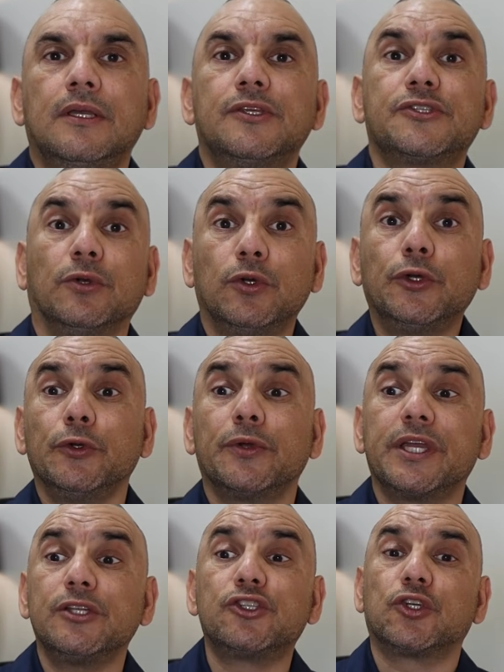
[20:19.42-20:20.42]
So who
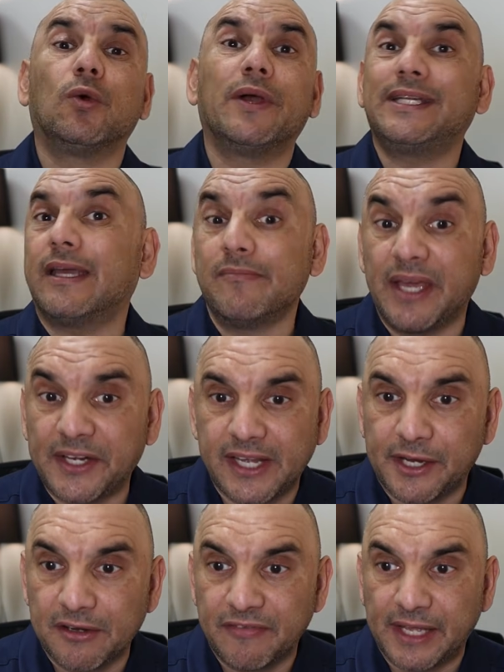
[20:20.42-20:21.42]
can join a
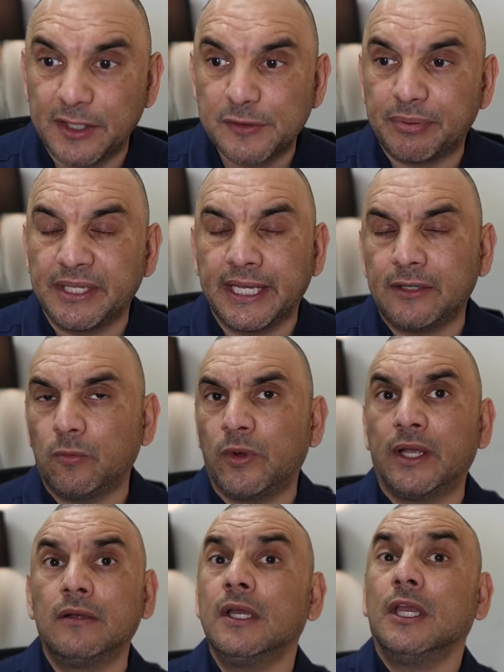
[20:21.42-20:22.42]
Medicare Advantage plan?
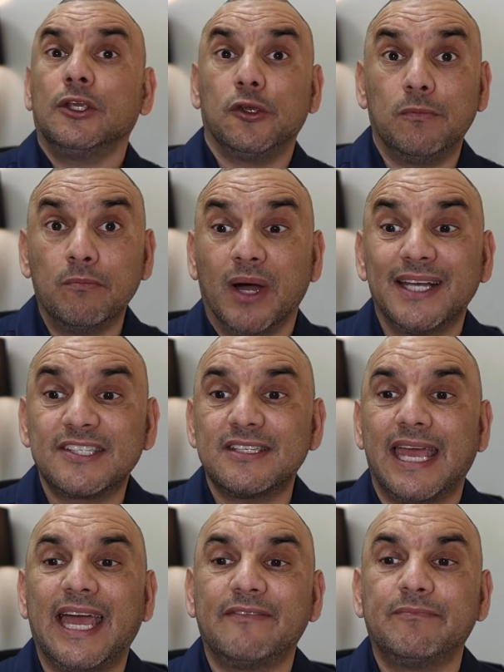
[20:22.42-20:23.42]
Well, you must
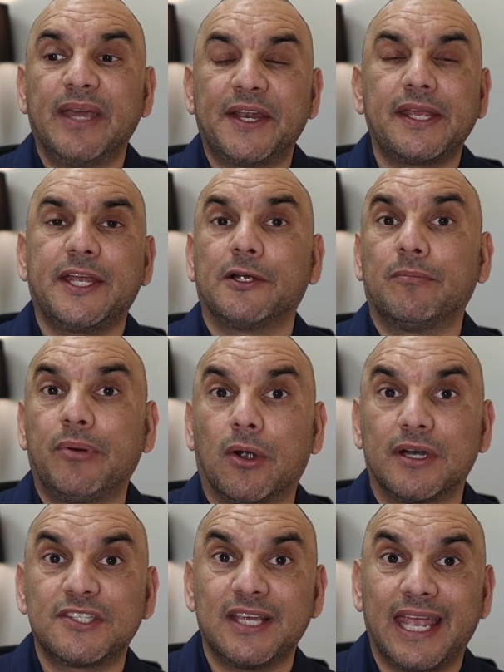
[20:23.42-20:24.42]
have Medicare
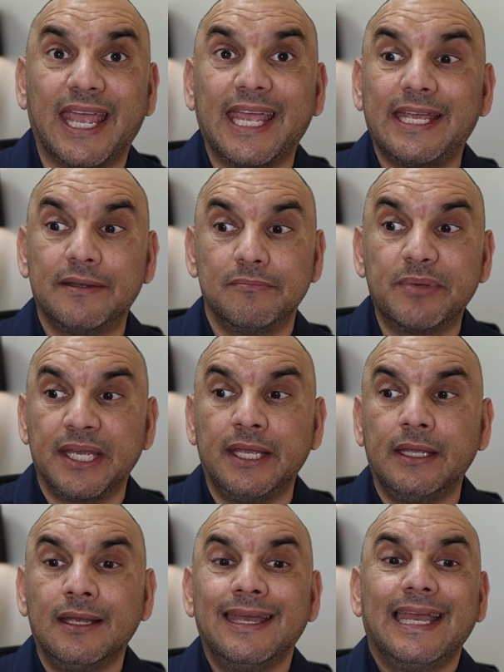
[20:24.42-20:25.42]
Parts A and B